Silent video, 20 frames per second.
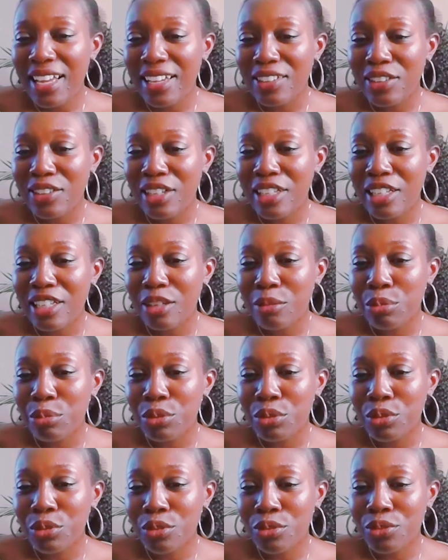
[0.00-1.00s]
How do I get
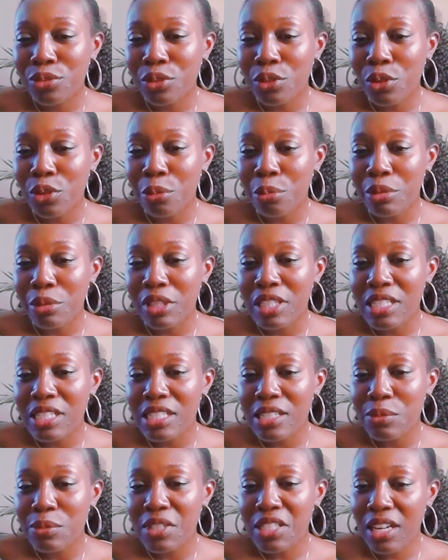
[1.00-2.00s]
approved for corporate
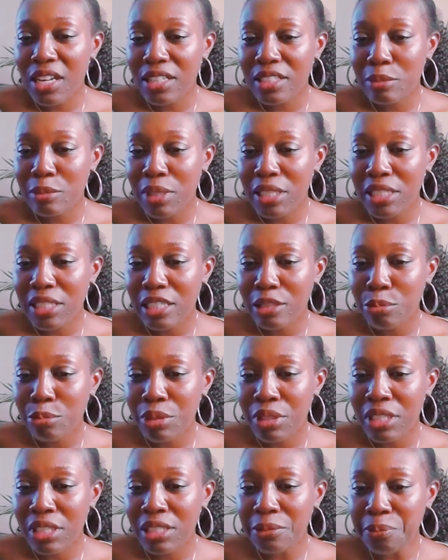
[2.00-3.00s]
leasing? We talked about that a
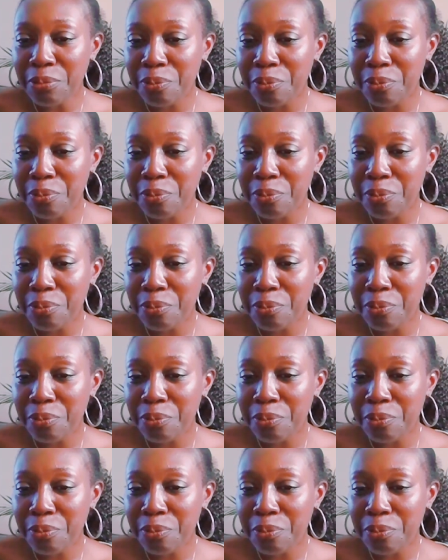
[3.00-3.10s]
bit.